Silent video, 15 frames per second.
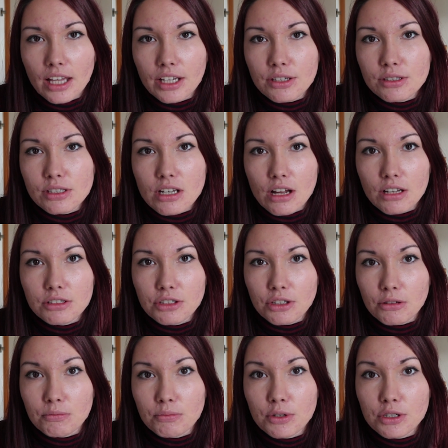and you start
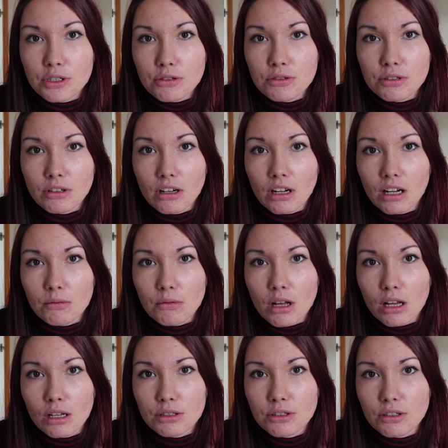to produce your
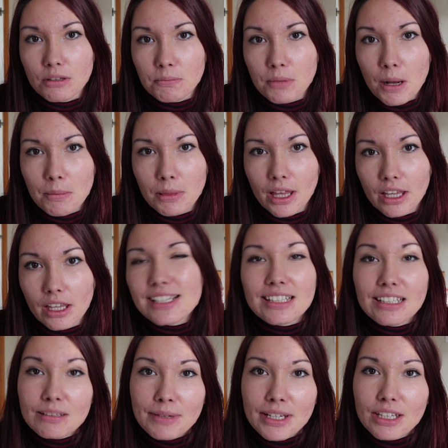artwork to the public. It's
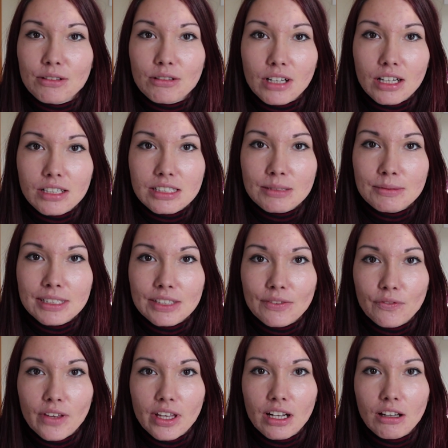going to make your customers
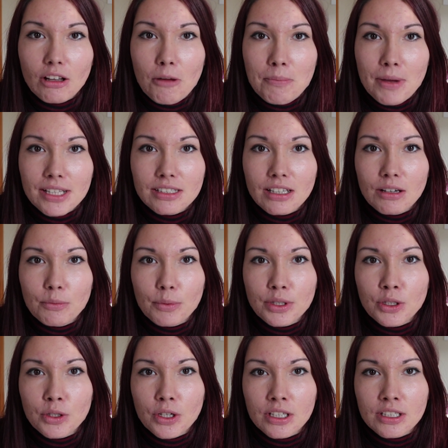feel a lot better
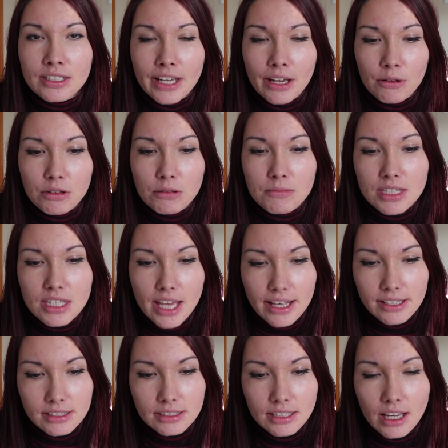when you can tell them,
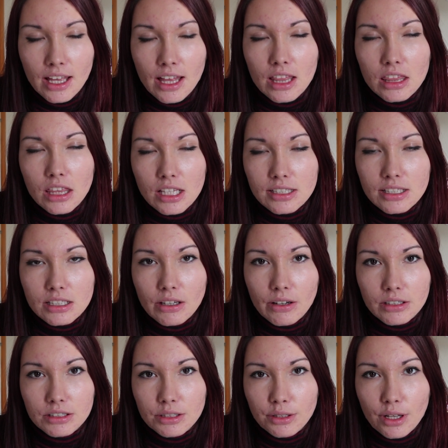yes, this is
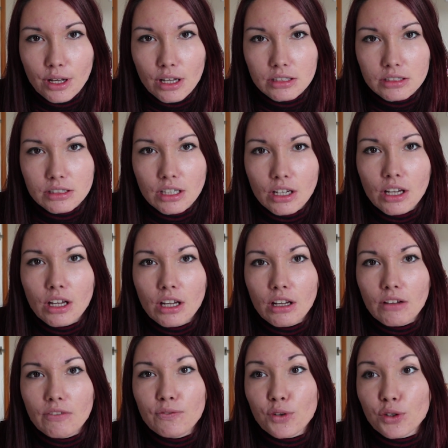going to last
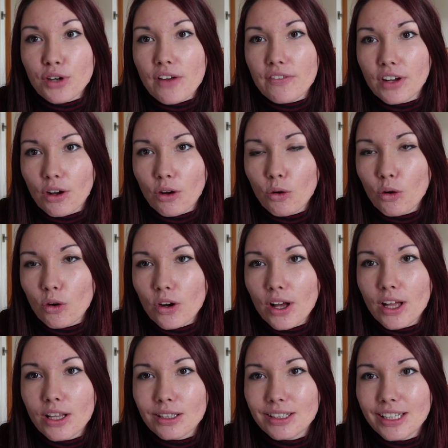forever, or
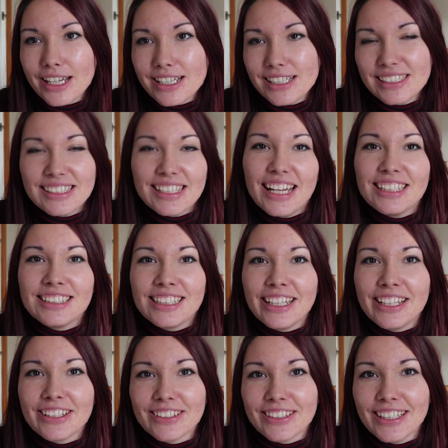at least
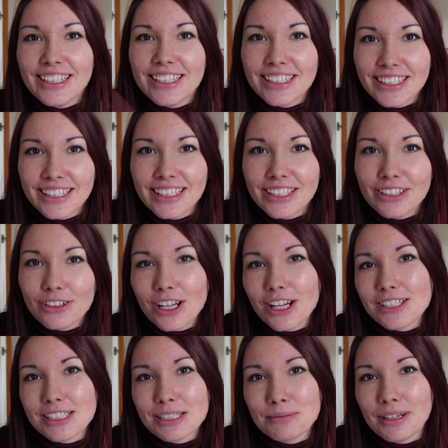until your
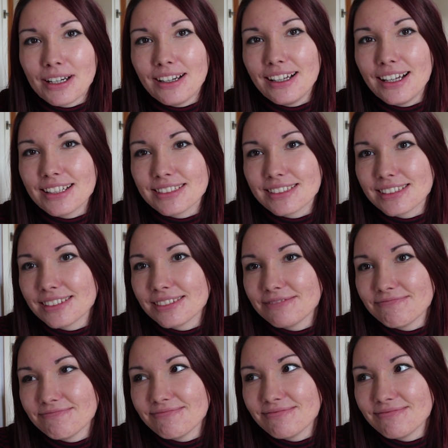customer has